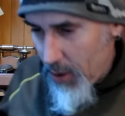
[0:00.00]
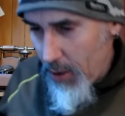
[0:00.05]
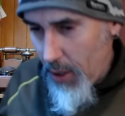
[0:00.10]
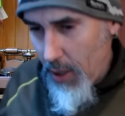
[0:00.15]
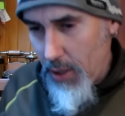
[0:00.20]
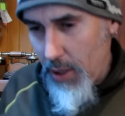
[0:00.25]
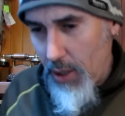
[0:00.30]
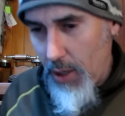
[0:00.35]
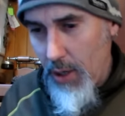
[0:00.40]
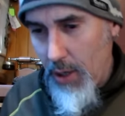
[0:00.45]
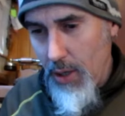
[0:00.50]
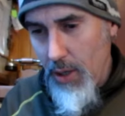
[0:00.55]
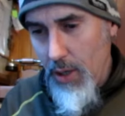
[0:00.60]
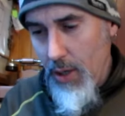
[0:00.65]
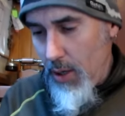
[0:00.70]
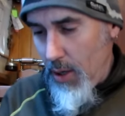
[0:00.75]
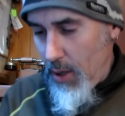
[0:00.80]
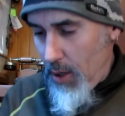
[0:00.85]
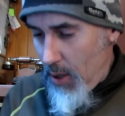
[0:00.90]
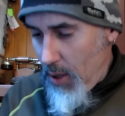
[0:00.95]
so that's a
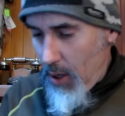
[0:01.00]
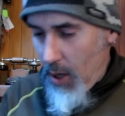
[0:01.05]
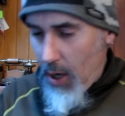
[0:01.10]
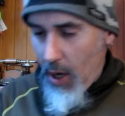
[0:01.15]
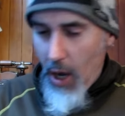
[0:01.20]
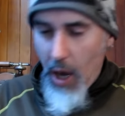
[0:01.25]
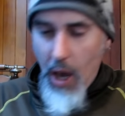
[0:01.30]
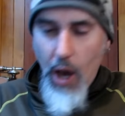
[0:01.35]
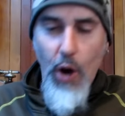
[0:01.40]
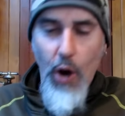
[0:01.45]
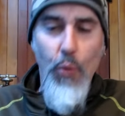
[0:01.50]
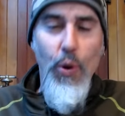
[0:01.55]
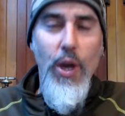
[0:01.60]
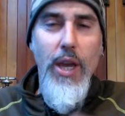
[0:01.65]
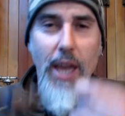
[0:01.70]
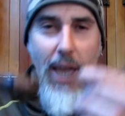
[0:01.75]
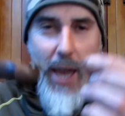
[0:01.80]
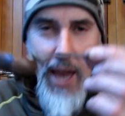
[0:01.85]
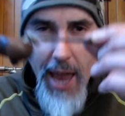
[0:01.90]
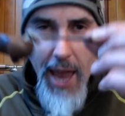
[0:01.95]

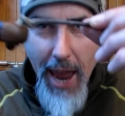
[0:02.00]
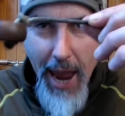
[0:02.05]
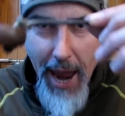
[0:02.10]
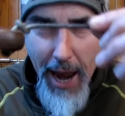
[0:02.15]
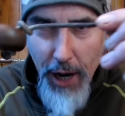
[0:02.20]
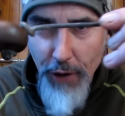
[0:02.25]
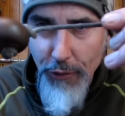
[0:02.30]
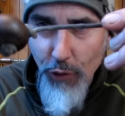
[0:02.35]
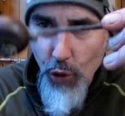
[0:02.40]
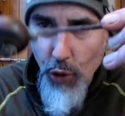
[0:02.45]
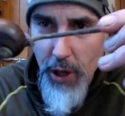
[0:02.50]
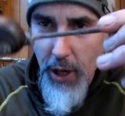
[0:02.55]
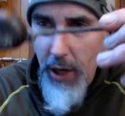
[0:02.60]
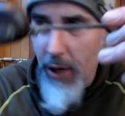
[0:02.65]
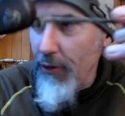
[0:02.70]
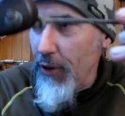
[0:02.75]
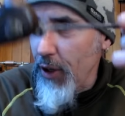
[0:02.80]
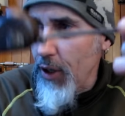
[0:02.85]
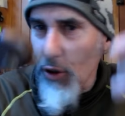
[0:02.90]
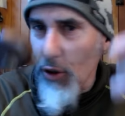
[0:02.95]
wee hack for you,
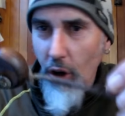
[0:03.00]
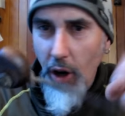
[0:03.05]
for your